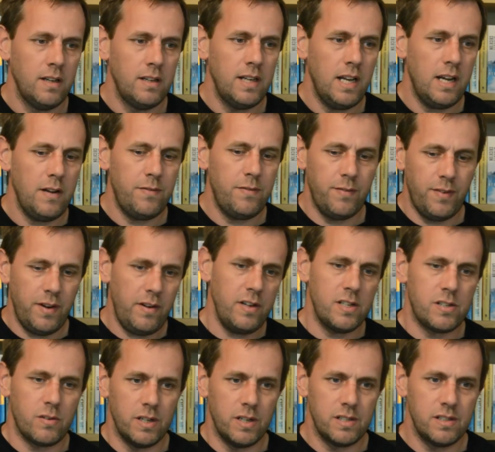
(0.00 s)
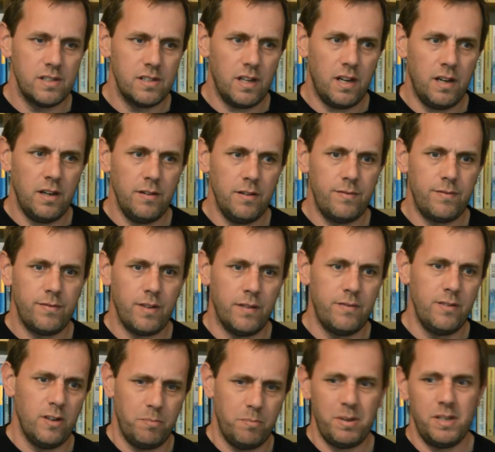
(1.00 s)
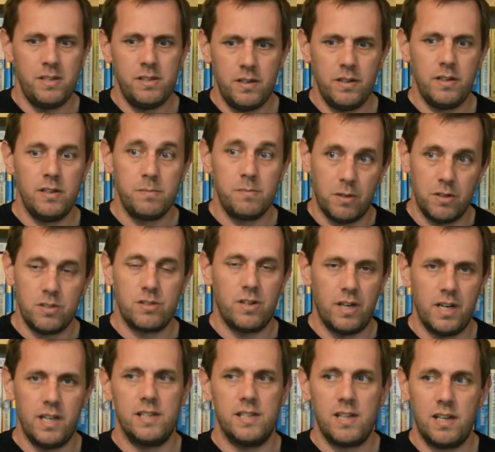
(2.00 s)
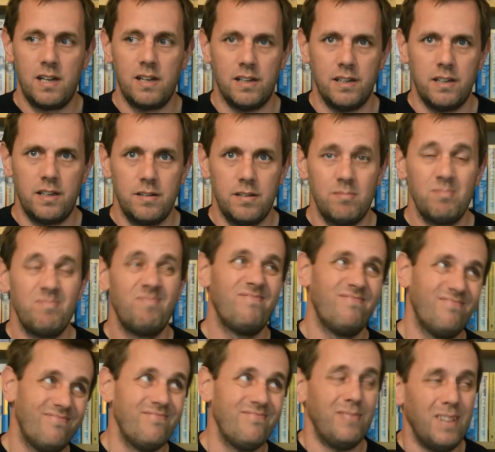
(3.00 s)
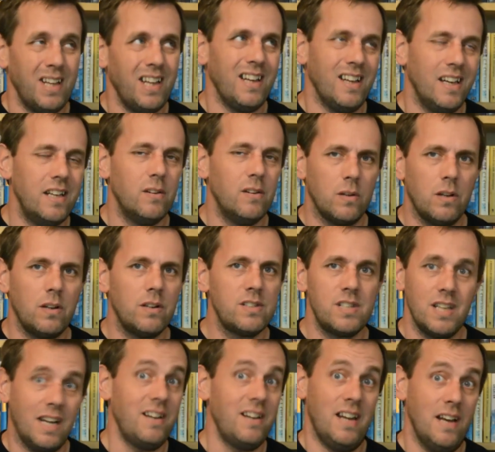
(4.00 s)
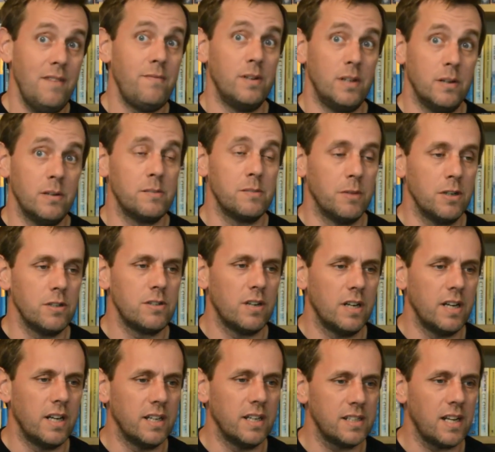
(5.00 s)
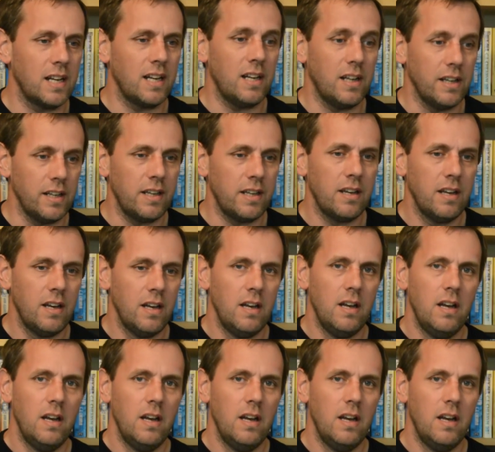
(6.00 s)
Now, for various reasons, I've not been doing as much training as I'd like. In all honesty, I never do as much training as I'd like.